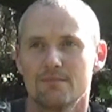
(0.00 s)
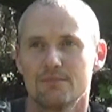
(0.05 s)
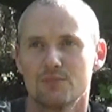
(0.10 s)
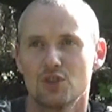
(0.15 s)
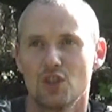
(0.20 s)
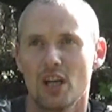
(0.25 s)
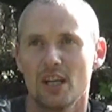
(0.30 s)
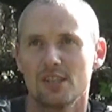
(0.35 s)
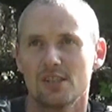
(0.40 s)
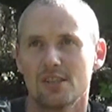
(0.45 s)

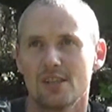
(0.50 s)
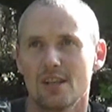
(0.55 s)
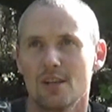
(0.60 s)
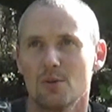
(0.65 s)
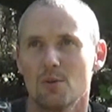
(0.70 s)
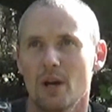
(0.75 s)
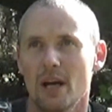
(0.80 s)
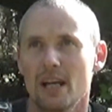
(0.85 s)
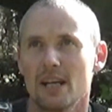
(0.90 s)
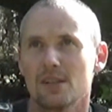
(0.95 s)
chased it
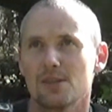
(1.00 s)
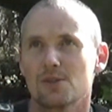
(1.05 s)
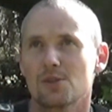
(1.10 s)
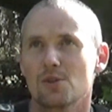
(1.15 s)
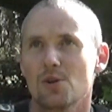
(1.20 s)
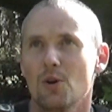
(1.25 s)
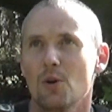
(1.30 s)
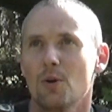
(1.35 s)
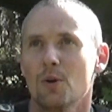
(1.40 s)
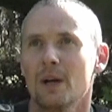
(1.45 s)
away.
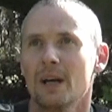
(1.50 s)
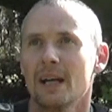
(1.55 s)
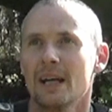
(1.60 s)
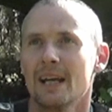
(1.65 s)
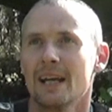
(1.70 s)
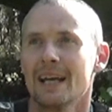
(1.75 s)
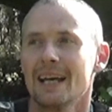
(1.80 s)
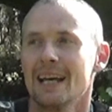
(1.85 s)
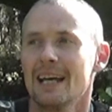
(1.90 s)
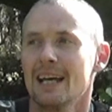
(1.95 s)
So
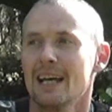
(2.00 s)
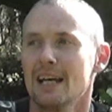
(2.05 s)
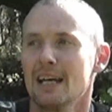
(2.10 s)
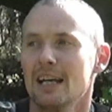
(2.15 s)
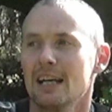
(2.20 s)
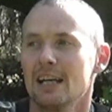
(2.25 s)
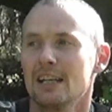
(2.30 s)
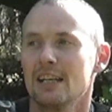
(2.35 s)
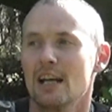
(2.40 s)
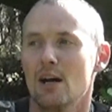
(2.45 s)

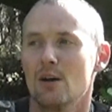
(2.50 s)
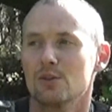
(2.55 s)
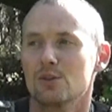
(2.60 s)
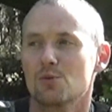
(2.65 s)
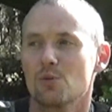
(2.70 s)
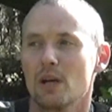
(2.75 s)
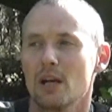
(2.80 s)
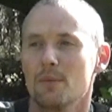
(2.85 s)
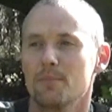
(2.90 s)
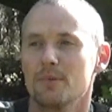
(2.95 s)
now it's
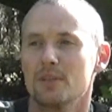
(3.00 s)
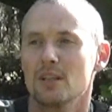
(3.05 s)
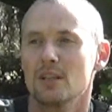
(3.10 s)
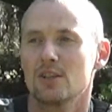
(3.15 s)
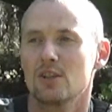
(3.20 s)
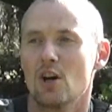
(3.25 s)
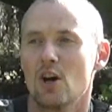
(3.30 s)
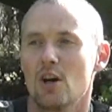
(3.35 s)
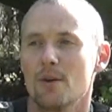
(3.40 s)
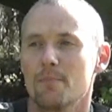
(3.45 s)
way up in the
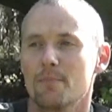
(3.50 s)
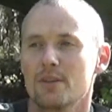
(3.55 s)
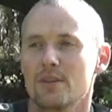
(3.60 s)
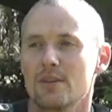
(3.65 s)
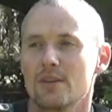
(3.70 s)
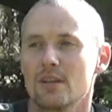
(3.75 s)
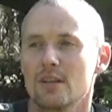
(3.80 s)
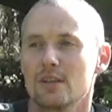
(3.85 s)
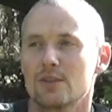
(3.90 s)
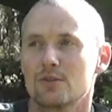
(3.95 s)
top of
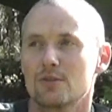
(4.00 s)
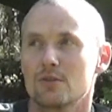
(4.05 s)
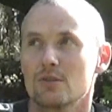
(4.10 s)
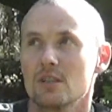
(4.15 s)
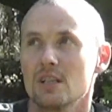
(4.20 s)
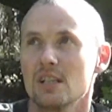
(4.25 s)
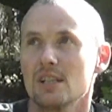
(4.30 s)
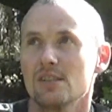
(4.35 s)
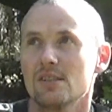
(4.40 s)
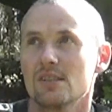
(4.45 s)
the
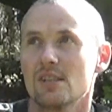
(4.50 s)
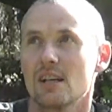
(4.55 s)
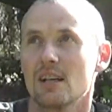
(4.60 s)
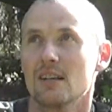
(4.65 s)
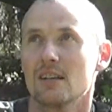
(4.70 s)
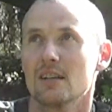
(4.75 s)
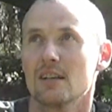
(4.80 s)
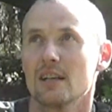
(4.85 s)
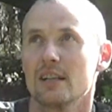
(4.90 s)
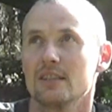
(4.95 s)
trees
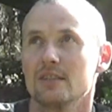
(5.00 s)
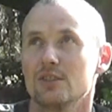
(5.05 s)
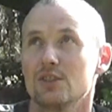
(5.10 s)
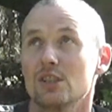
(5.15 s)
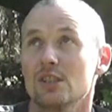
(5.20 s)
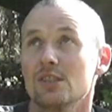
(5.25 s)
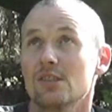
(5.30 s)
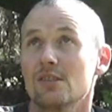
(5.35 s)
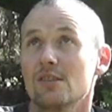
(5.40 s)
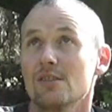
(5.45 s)
there, and
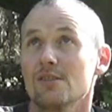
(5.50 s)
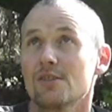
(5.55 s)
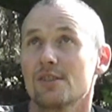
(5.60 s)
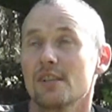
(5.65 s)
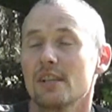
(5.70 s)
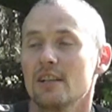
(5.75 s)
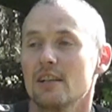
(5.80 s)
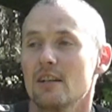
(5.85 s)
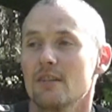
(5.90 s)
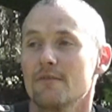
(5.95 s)
she's still
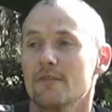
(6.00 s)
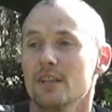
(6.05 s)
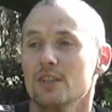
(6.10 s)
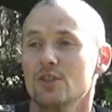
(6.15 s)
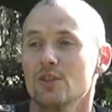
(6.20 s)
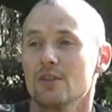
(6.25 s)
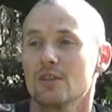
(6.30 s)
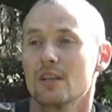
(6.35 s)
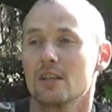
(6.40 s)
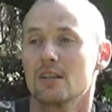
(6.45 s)
sitting there
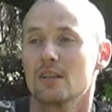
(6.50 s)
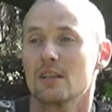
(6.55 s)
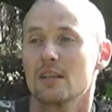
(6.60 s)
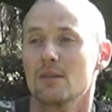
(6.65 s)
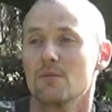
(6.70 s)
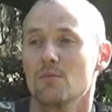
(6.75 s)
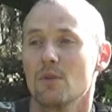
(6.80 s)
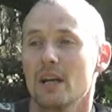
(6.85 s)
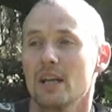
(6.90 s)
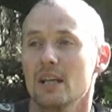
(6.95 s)
vigilantly
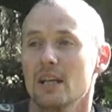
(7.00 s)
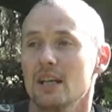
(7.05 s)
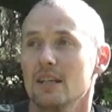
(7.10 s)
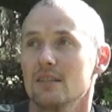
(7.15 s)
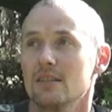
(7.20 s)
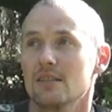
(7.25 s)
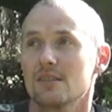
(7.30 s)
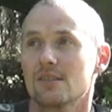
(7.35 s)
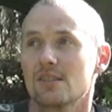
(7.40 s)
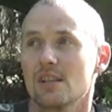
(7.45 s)
waiting
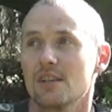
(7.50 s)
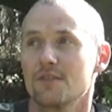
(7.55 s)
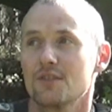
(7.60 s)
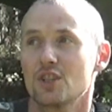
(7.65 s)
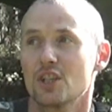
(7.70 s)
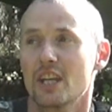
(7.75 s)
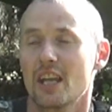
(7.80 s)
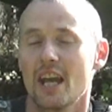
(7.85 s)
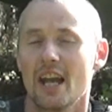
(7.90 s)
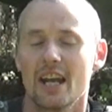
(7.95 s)
to see if
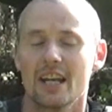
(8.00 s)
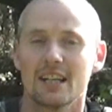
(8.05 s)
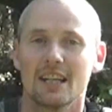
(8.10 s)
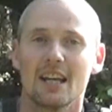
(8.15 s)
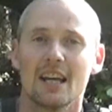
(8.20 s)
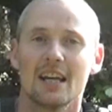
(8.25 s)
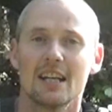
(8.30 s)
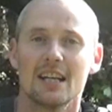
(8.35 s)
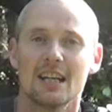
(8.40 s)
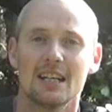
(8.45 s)
she can't
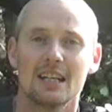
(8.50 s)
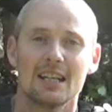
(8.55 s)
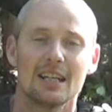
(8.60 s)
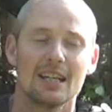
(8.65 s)
get it.